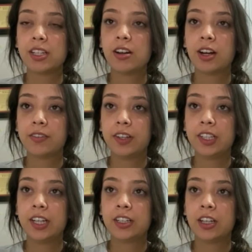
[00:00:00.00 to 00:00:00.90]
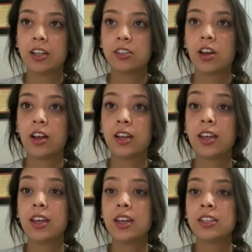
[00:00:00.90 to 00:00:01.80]
heart failure in a young dog.
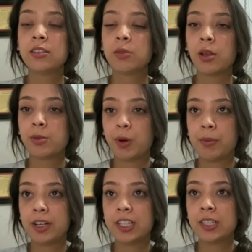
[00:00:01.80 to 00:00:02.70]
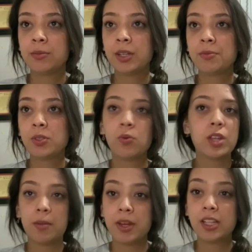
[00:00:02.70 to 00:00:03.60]
Sometimes primary symptoms will
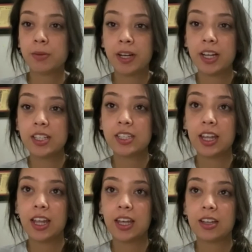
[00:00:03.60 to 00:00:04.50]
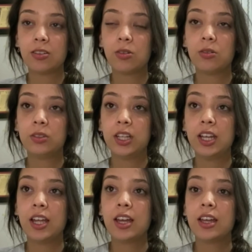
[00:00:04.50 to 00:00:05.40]
not be experienced, and
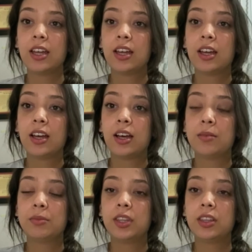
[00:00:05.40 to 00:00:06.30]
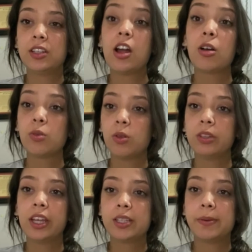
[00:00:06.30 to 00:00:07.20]
the dog will only
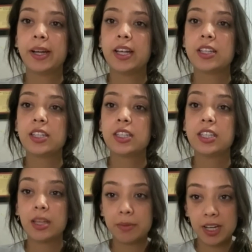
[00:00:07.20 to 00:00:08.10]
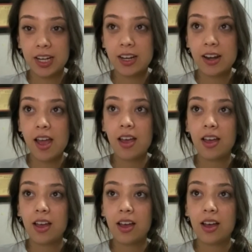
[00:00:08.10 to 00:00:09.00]
experience disseminated
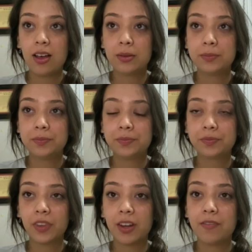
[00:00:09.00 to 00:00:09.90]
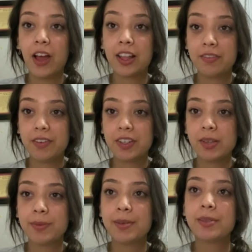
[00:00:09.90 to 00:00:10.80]
valley fever
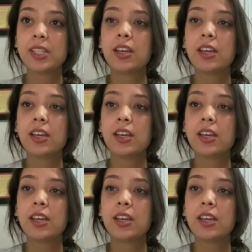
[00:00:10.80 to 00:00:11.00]
symptoms.